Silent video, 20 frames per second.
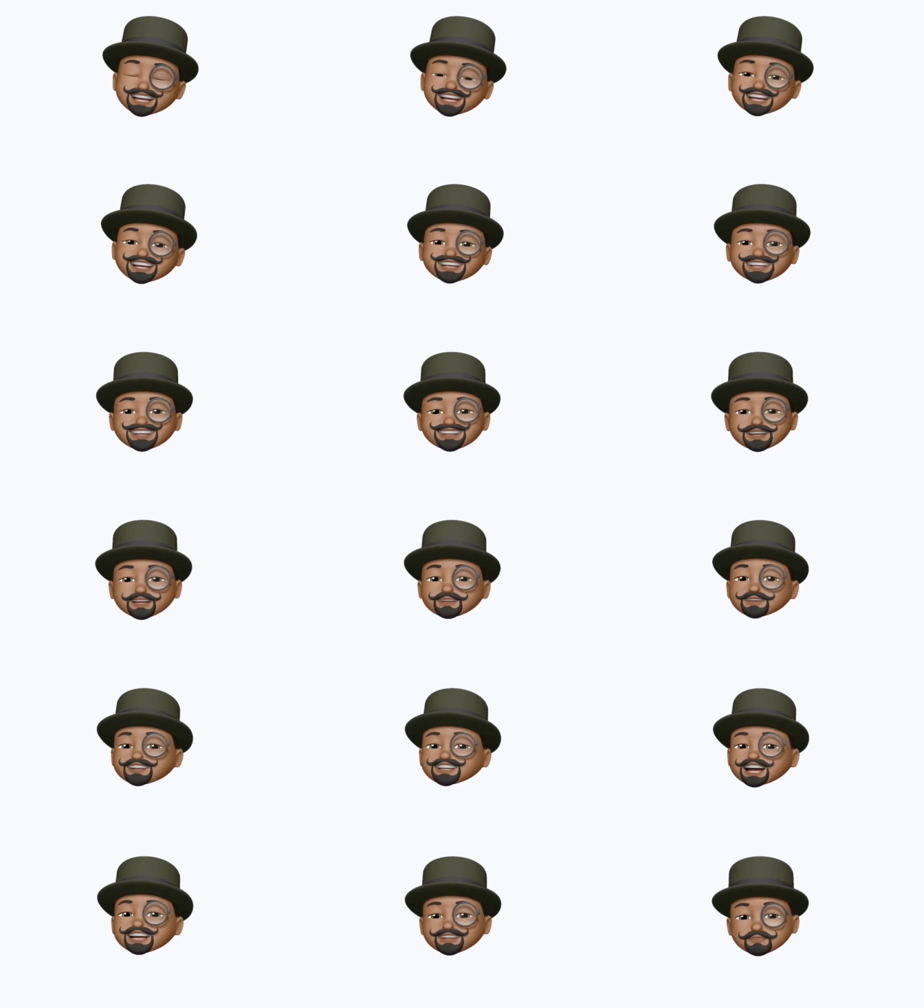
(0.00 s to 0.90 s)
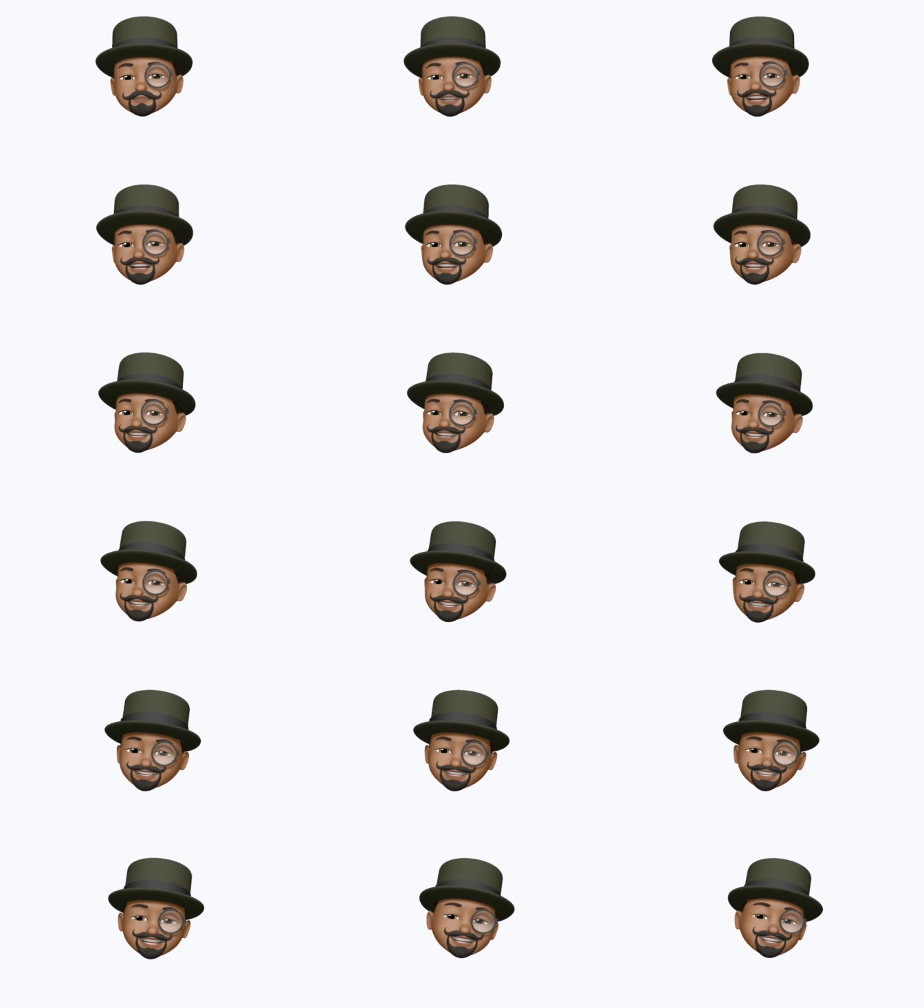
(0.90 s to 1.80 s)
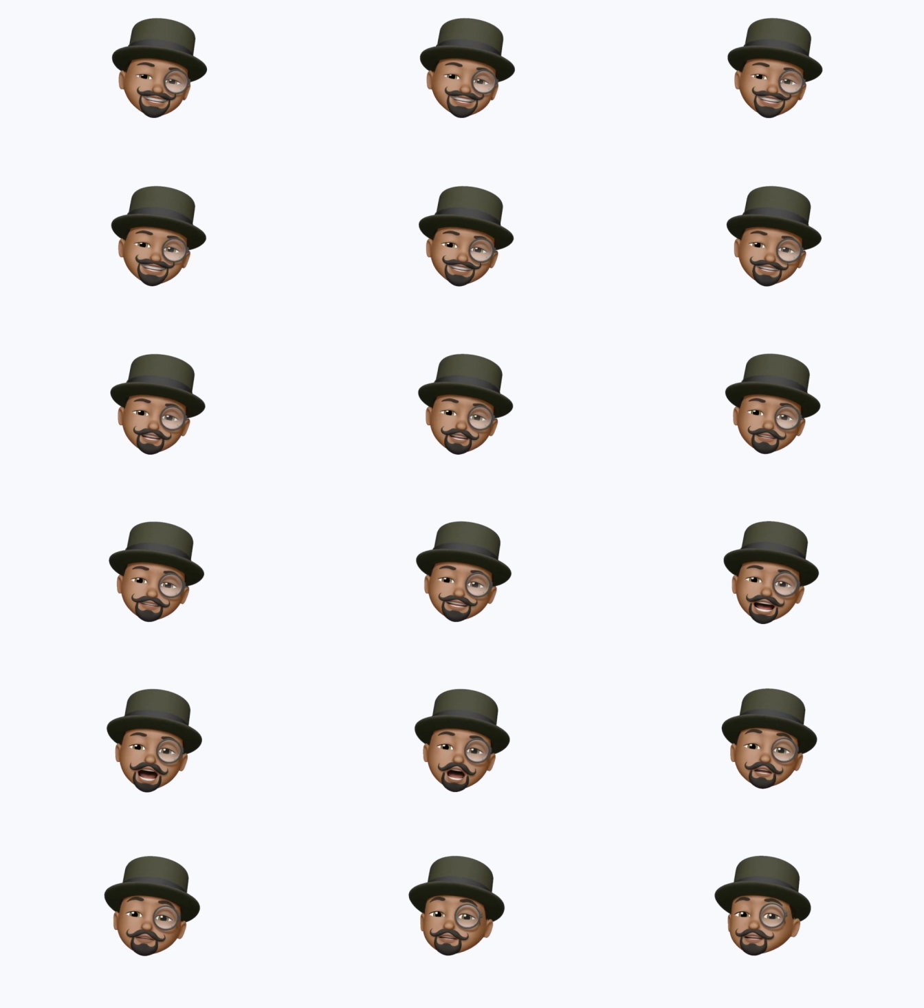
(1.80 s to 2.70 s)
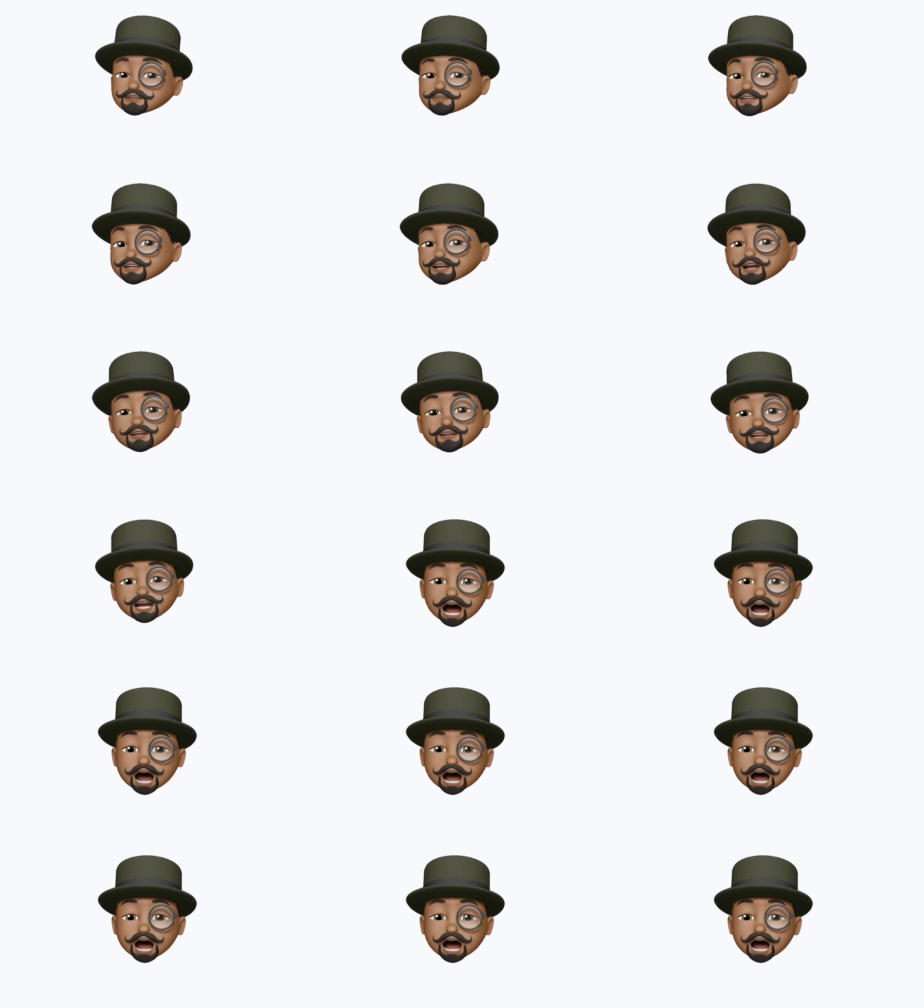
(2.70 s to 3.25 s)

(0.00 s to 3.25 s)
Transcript: Don't judge me because of this ghost. I don't even know him.